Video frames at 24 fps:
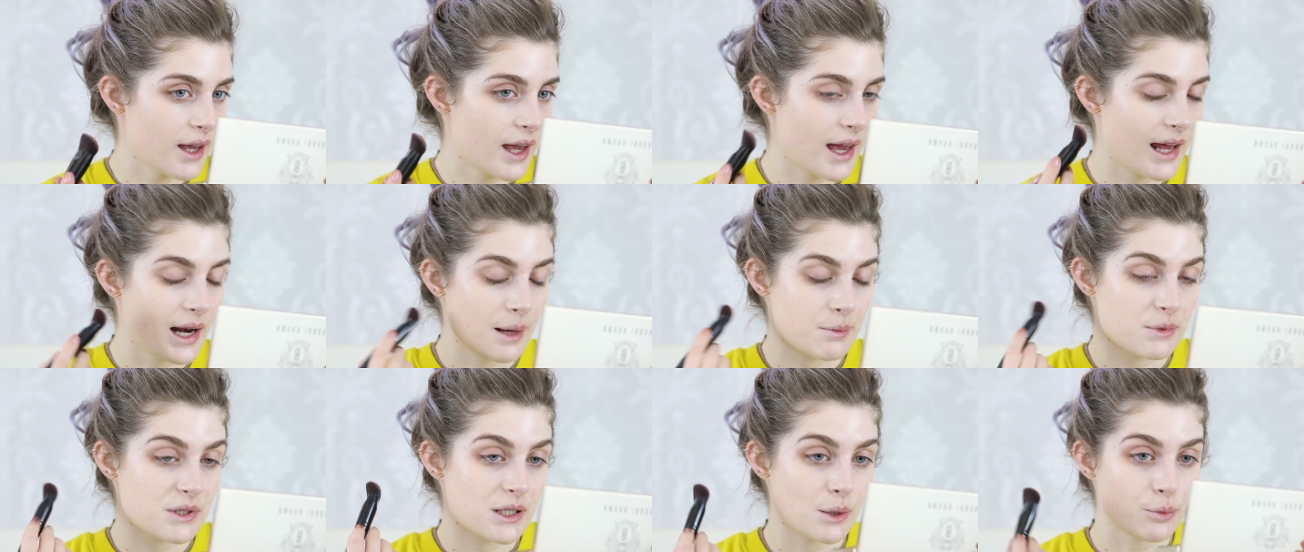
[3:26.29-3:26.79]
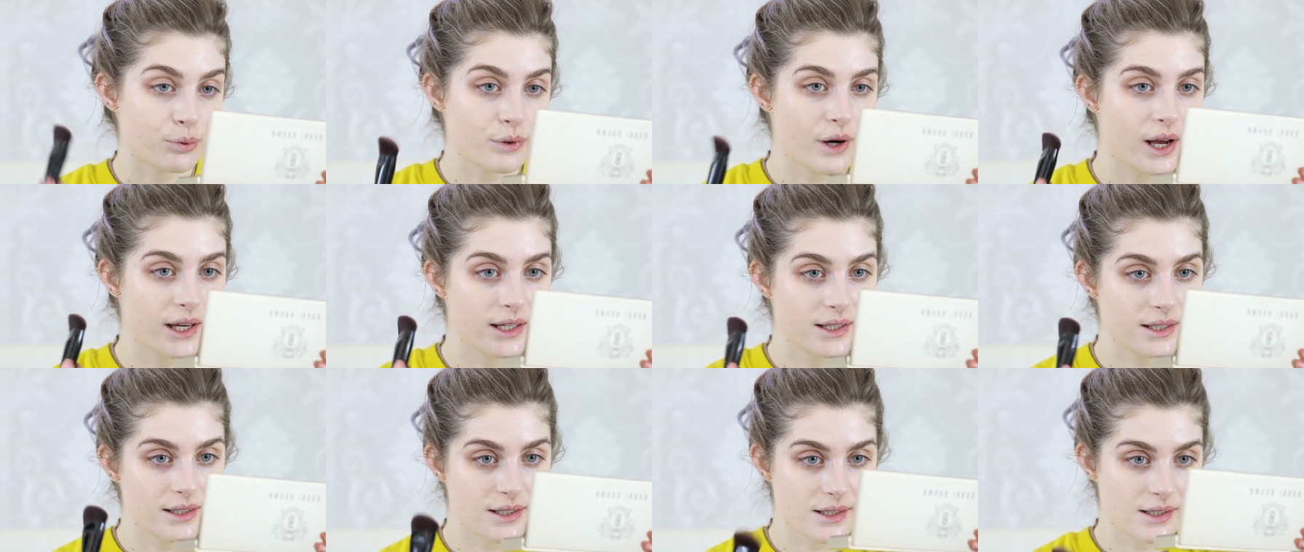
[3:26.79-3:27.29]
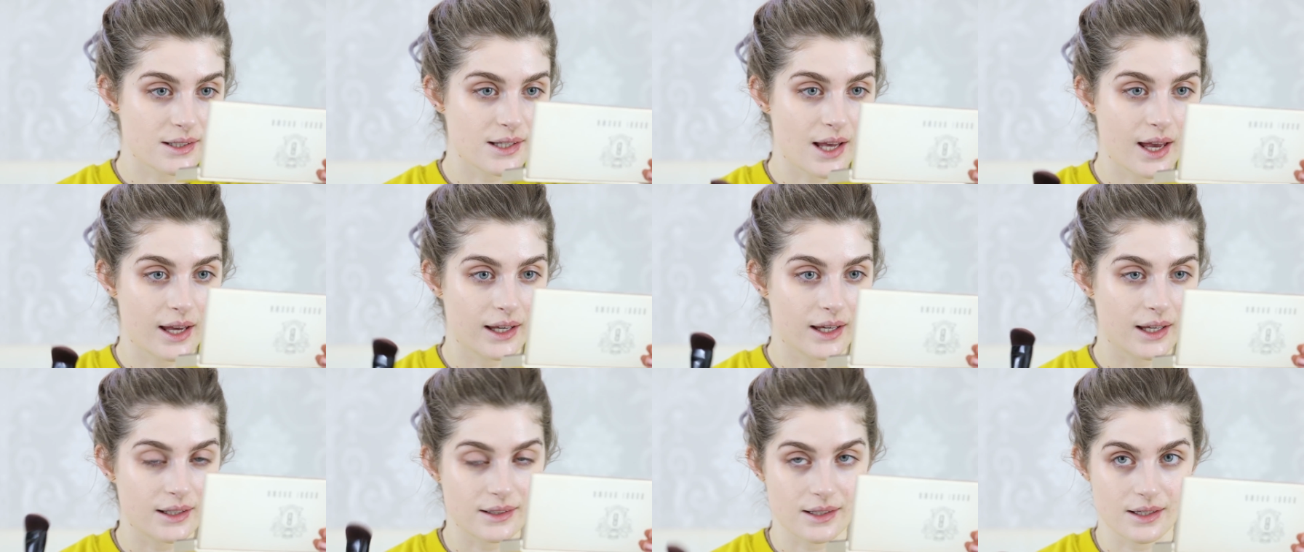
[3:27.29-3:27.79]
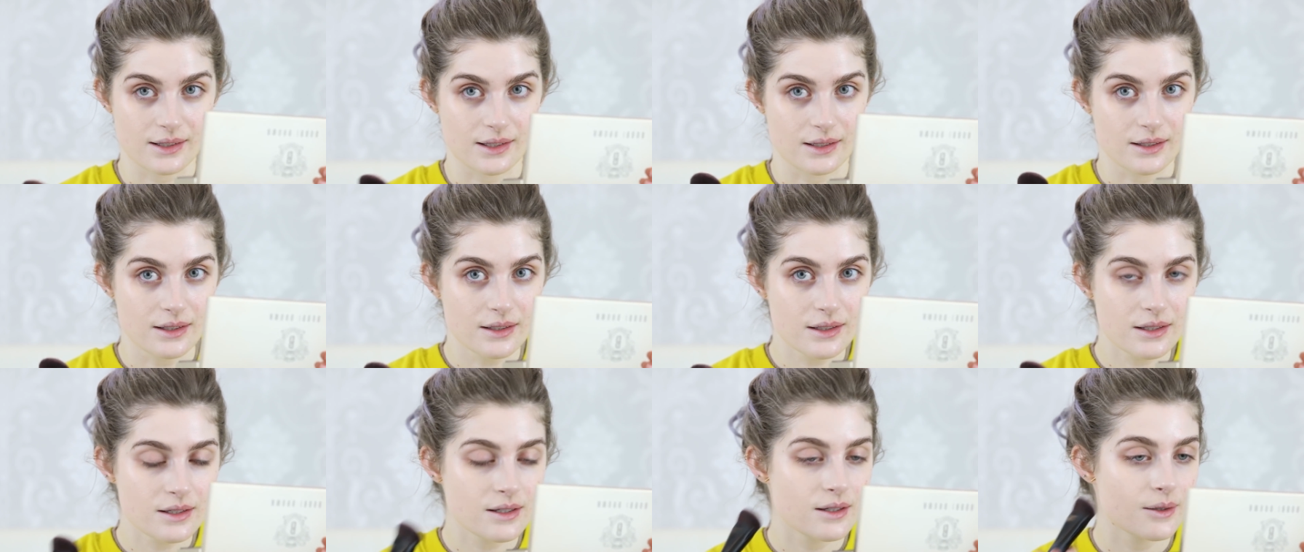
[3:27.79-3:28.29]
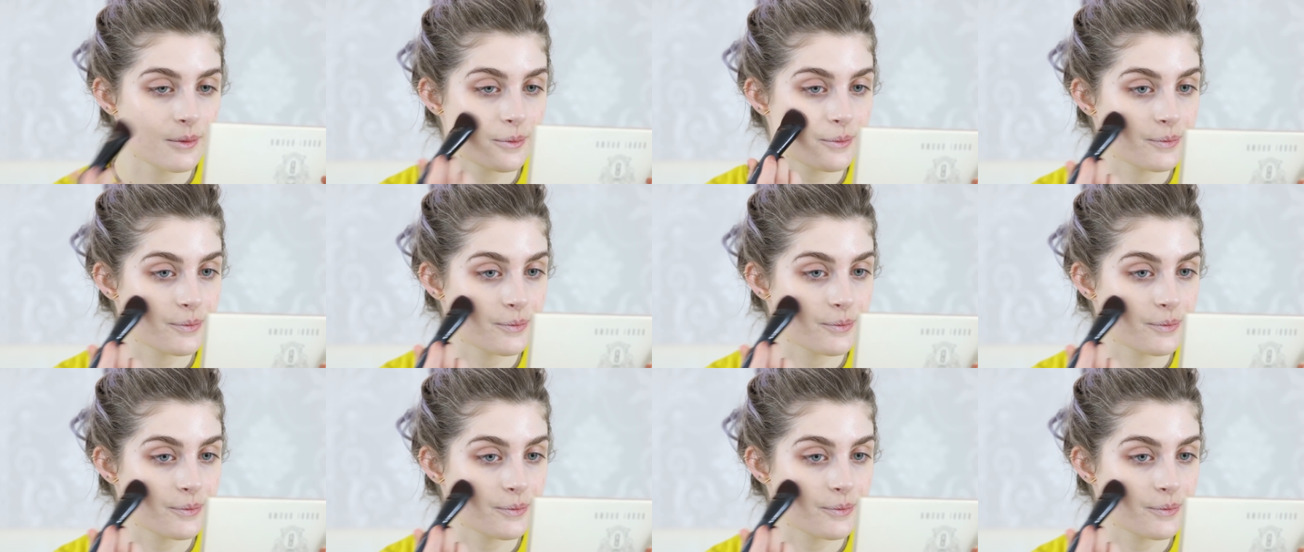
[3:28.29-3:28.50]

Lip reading: and I'm surprised to say it doesn't.